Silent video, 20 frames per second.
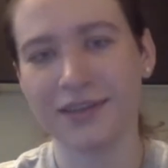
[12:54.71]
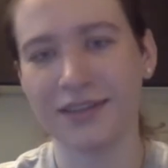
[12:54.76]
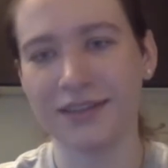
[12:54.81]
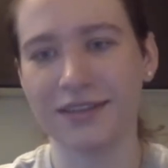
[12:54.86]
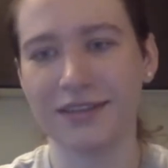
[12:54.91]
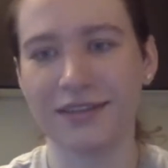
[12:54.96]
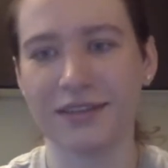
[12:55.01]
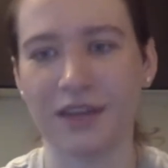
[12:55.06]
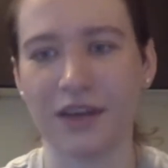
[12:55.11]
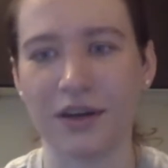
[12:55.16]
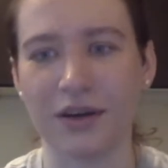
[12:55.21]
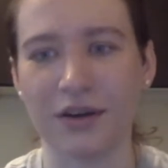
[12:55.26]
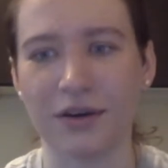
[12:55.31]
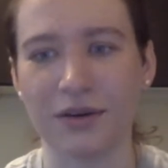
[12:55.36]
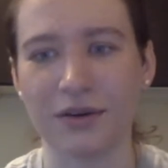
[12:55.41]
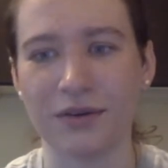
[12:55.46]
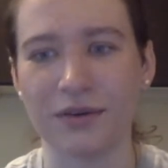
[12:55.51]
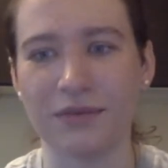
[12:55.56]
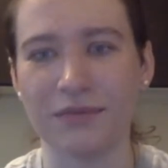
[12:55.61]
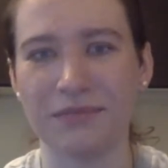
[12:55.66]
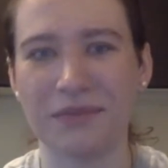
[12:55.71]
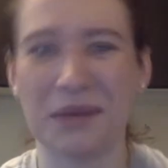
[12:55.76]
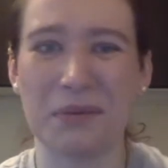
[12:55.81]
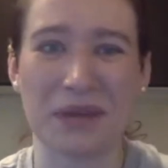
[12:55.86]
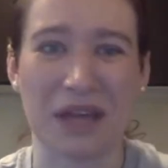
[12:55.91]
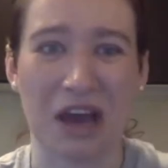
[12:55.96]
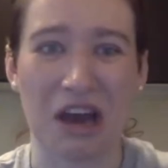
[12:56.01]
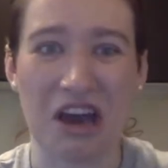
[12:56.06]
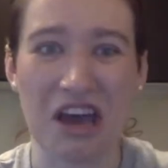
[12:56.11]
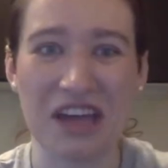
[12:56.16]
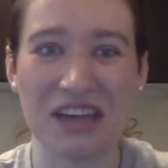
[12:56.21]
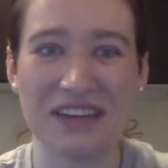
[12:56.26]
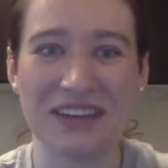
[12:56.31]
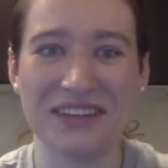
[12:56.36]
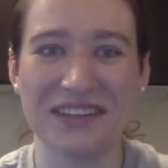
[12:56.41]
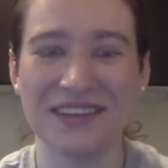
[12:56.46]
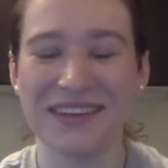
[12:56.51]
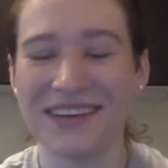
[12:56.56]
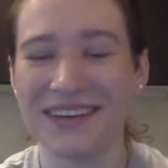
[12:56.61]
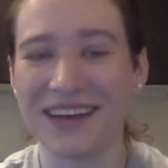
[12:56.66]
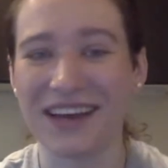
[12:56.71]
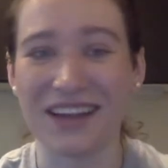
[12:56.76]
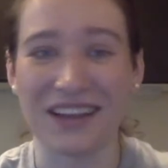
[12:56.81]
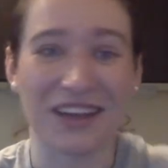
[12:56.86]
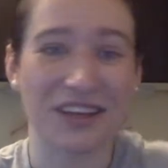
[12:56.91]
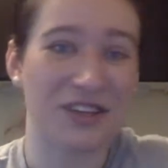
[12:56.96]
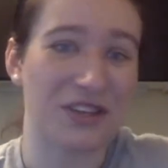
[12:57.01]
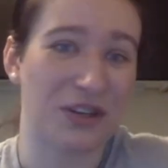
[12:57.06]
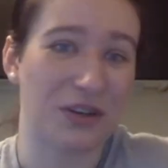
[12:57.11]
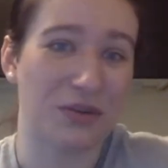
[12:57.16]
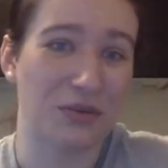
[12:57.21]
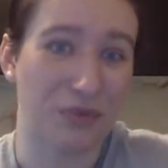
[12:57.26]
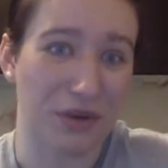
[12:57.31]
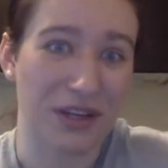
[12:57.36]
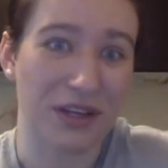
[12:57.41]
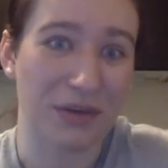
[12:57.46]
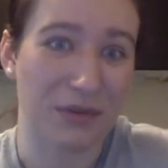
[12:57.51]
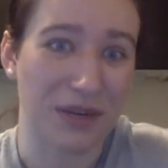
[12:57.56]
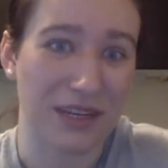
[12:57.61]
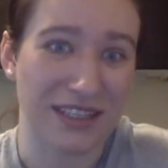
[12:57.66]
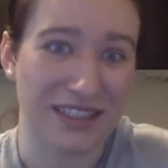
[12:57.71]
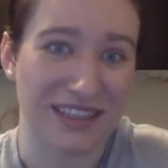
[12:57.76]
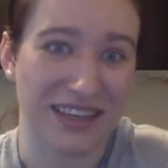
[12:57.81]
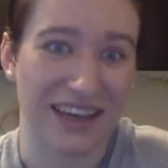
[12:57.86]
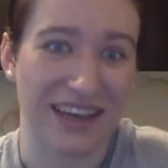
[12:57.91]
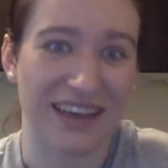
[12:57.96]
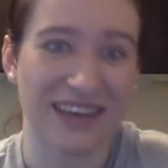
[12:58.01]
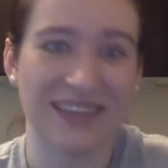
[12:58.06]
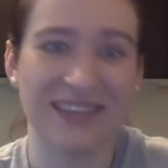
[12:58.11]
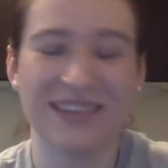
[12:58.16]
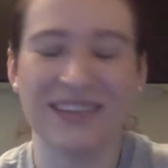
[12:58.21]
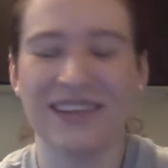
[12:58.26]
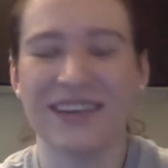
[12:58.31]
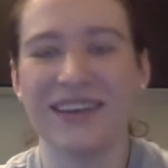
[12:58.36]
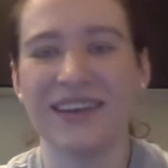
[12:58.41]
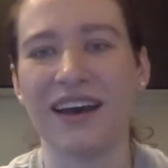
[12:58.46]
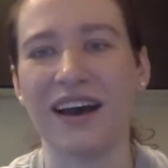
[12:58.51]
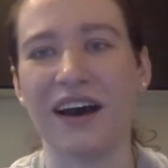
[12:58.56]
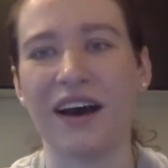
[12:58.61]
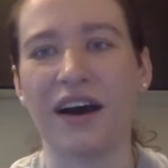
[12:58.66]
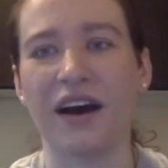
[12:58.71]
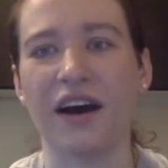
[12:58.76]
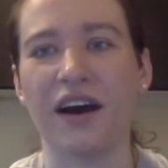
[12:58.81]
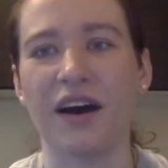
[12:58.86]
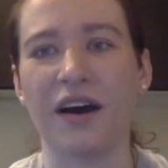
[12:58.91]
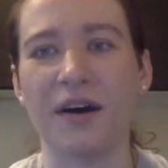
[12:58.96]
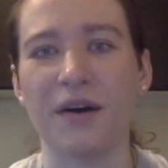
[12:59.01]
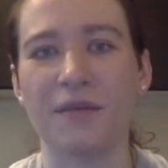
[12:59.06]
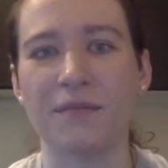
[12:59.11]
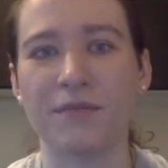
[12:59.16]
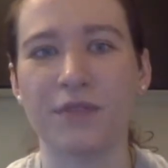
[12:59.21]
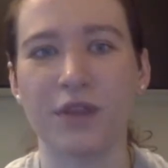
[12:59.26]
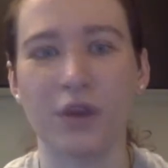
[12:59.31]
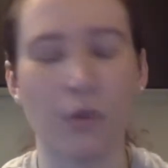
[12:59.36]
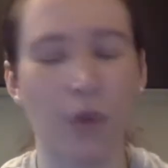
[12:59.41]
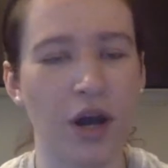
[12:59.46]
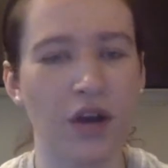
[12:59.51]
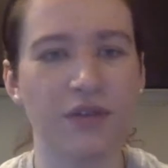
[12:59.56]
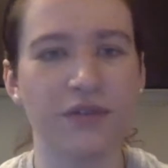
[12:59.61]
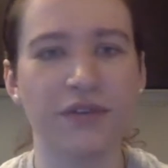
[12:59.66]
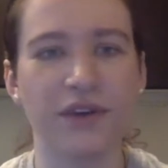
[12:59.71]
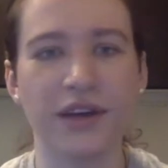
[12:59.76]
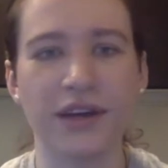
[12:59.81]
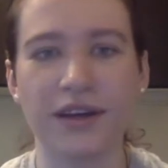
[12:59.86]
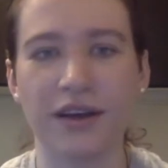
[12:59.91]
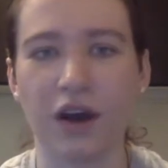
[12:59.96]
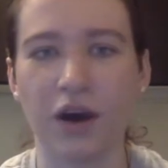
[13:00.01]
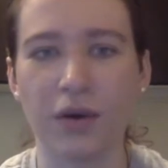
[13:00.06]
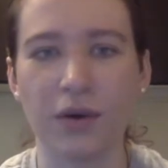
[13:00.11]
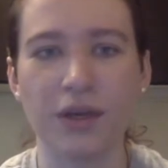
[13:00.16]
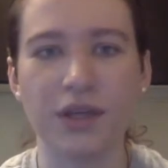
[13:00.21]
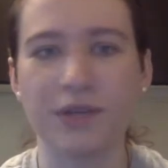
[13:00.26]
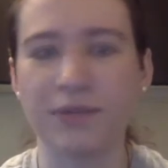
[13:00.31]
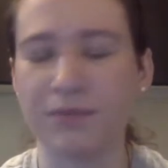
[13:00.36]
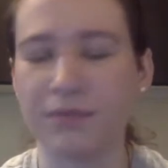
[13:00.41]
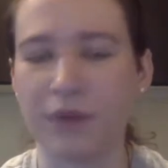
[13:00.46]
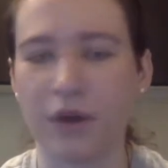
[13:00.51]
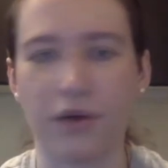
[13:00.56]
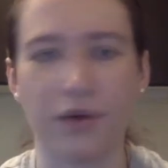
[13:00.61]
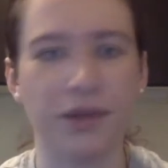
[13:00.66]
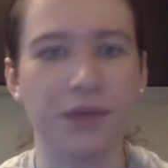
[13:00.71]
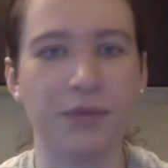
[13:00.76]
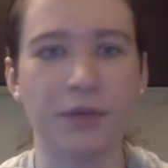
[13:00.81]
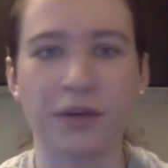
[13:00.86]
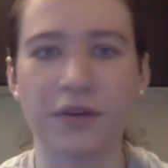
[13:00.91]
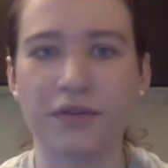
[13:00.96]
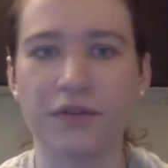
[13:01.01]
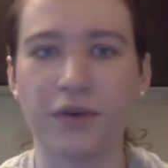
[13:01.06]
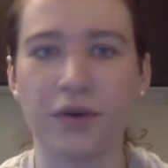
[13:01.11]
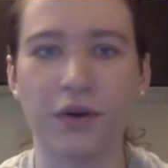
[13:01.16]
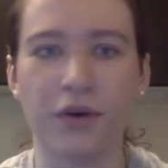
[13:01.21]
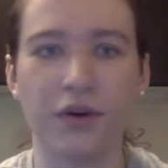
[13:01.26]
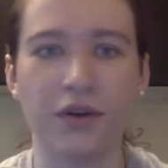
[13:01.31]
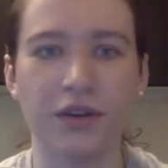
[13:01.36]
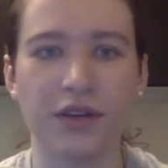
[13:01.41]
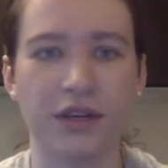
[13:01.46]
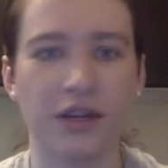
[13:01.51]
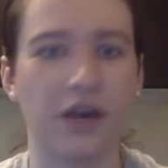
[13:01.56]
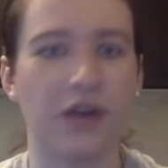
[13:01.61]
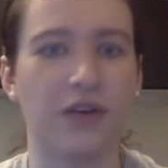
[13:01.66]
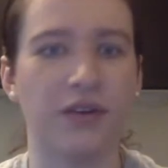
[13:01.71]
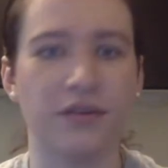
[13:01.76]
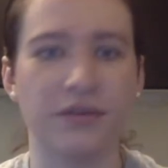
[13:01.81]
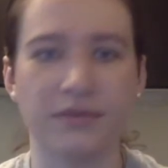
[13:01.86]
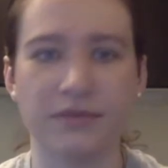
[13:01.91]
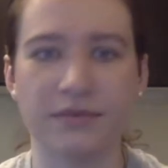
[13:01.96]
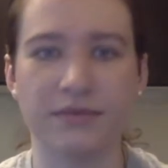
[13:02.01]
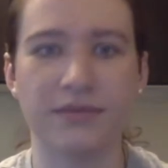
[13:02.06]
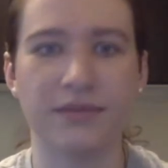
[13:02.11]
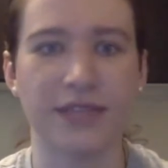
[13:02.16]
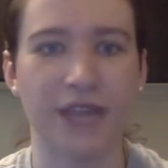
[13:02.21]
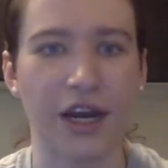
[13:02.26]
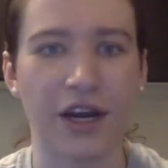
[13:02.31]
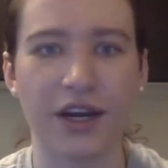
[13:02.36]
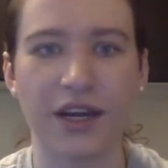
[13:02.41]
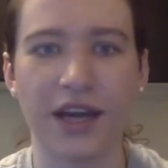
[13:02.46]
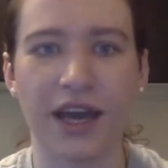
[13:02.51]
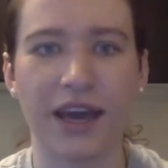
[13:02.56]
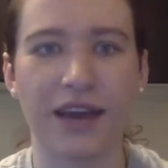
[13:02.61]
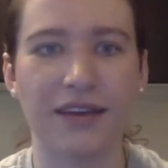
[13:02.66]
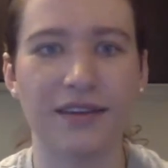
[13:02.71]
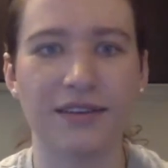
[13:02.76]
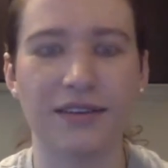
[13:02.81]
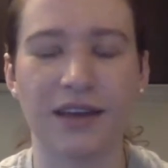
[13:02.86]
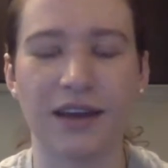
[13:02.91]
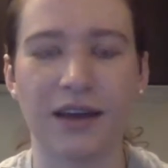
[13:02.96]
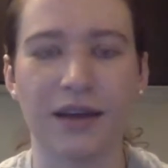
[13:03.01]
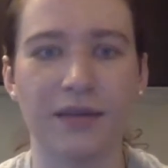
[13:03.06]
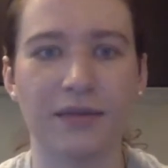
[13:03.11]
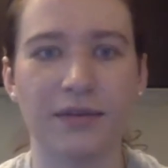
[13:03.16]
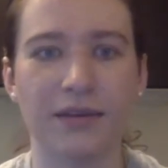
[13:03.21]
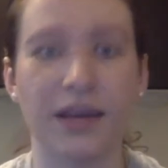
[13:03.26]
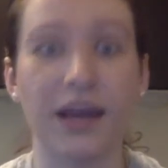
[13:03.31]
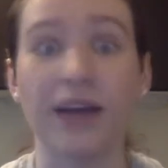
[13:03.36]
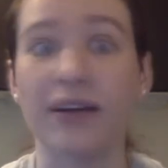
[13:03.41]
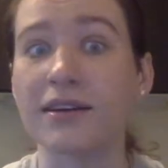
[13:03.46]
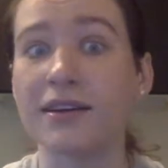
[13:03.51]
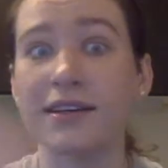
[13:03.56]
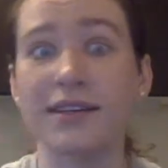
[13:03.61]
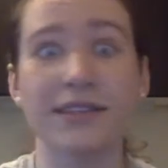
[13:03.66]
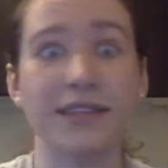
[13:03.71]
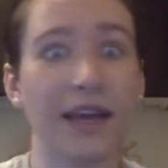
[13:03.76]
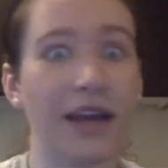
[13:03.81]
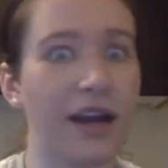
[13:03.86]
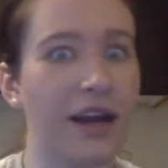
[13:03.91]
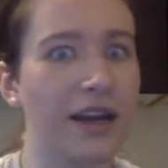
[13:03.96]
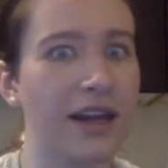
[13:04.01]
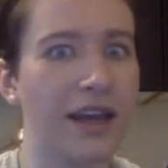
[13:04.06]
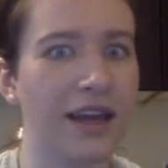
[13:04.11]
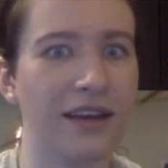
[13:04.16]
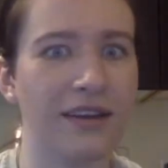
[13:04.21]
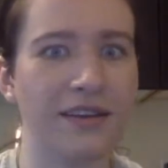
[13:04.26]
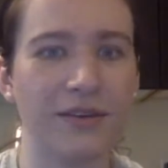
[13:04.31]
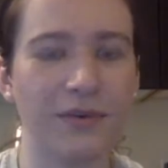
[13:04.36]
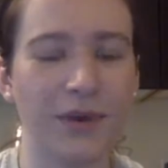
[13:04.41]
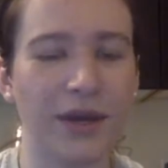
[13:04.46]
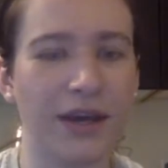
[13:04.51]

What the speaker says: So maybe not, unless you really want to see it. The waterfront, always beautiful, you know, Saturdays, and yeah, Saturdays we